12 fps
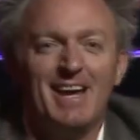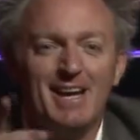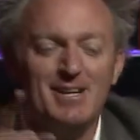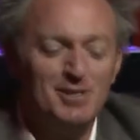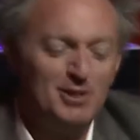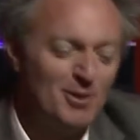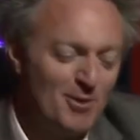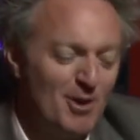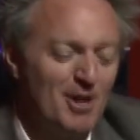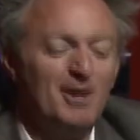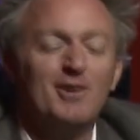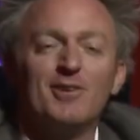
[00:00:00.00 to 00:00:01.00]

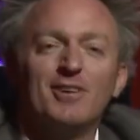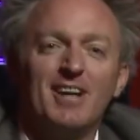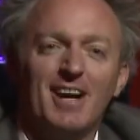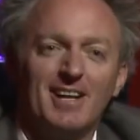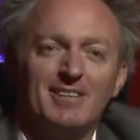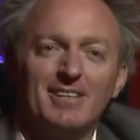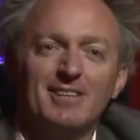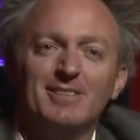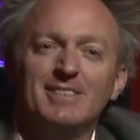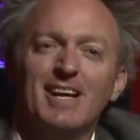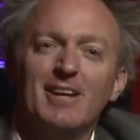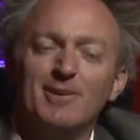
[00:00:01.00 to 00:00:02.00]
Enjoy your cocktail.
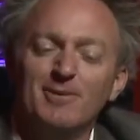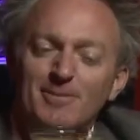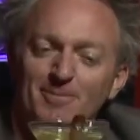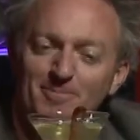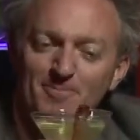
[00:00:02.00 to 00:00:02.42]
Salud.